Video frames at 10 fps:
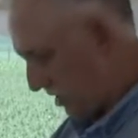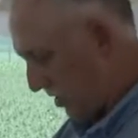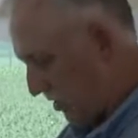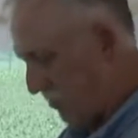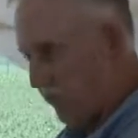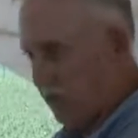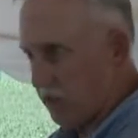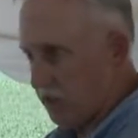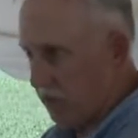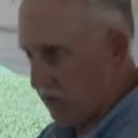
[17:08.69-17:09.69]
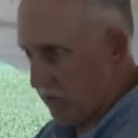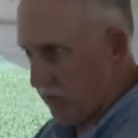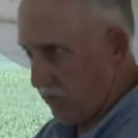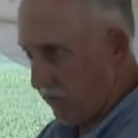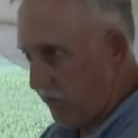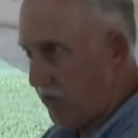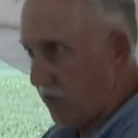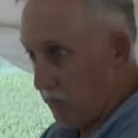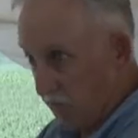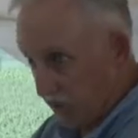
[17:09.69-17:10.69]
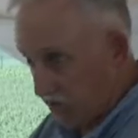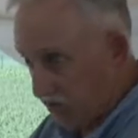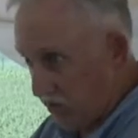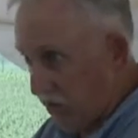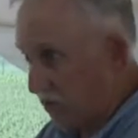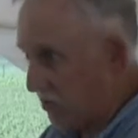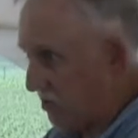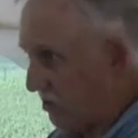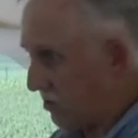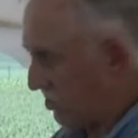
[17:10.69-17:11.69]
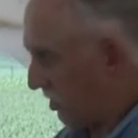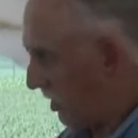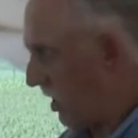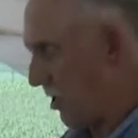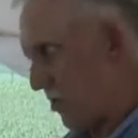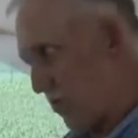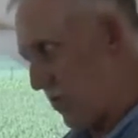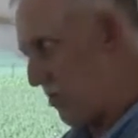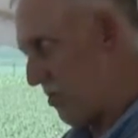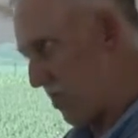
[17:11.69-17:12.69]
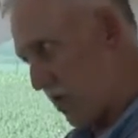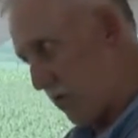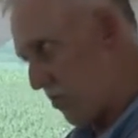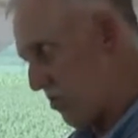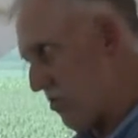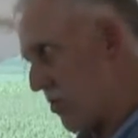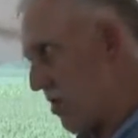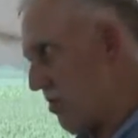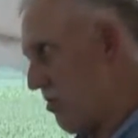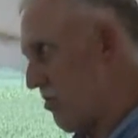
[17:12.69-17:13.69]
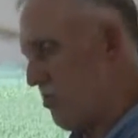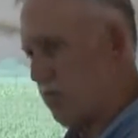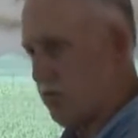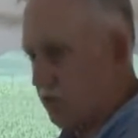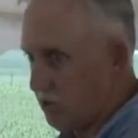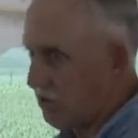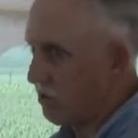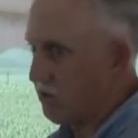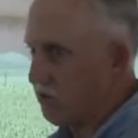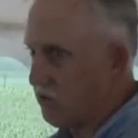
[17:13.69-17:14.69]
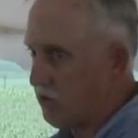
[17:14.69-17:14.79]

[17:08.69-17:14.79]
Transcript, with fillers: They can feed on bacteria. There's a lot of good reasons to keep those around. There really is.